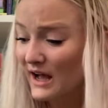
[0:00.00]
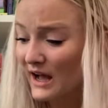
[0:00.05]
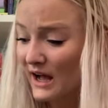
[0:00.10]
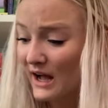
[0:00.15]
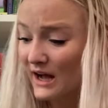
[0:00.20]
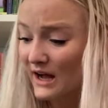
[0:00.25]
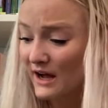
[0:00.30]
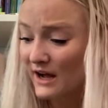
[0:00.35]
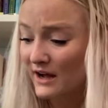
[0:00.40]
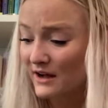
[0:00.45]

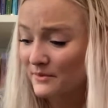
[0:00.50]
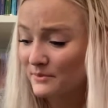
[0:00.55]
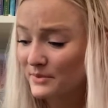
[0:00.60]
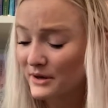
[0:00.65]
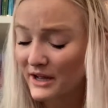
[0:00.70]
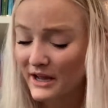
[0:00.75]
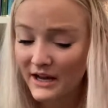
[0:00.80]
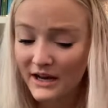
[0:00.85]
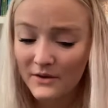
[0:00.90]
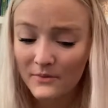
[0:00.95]

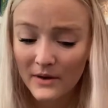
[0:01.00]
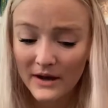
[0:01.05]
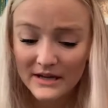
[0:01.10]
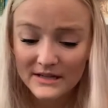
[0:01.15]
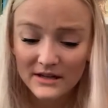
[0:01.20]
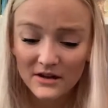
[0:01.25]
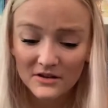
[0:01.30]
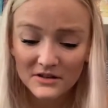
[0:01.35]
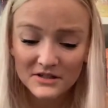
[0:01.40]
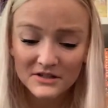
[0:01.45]
But
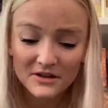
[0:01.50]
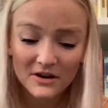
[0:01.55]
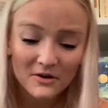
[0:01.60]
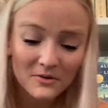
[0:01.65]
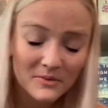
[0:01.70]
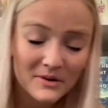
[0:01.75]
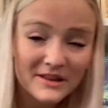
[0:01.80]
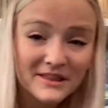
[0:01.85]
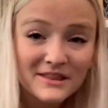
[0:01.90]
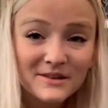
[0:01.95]
anyways, I'll start
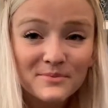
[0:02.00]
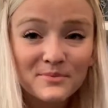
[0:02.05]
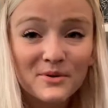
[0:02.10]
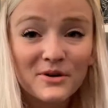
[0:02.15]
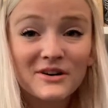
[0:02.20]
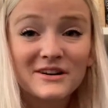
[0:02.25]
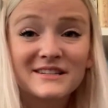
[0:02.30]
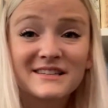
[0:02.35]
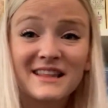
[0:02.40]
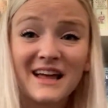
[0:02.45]
with the books